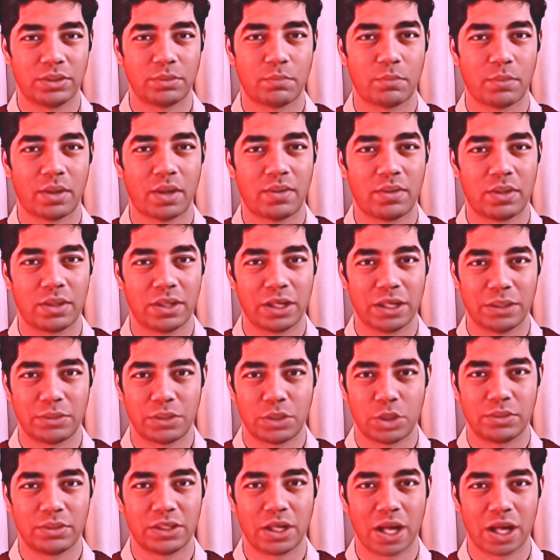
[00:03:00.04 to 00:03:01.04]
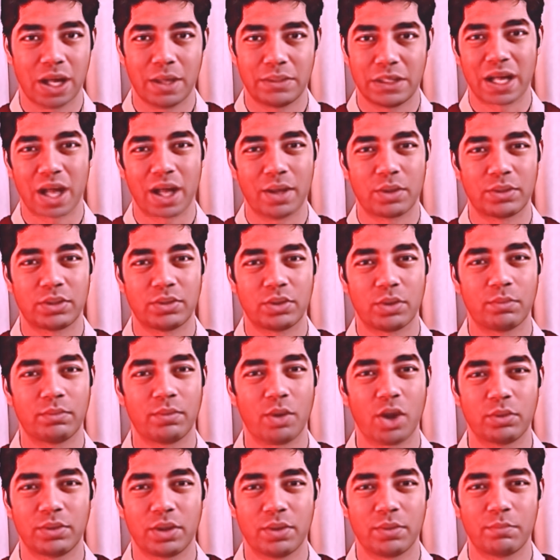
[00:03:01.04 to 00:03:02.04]
the simplicity in design, character
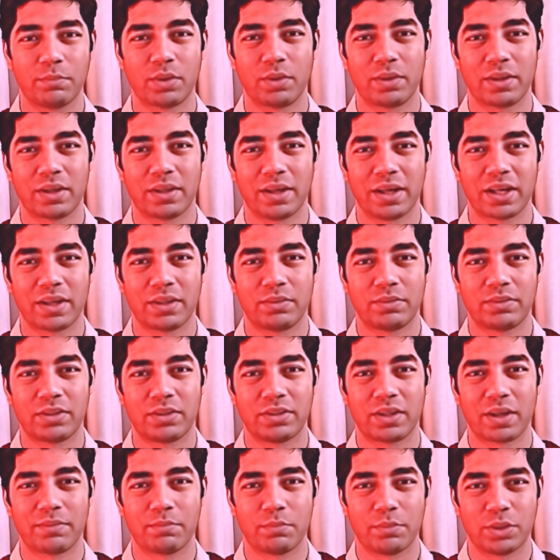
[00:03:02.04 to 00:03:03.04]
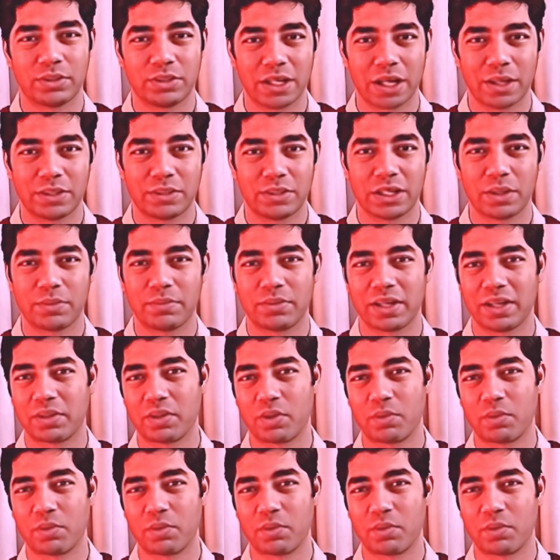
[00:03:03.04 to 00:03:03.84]
vulnerabilities, presenting.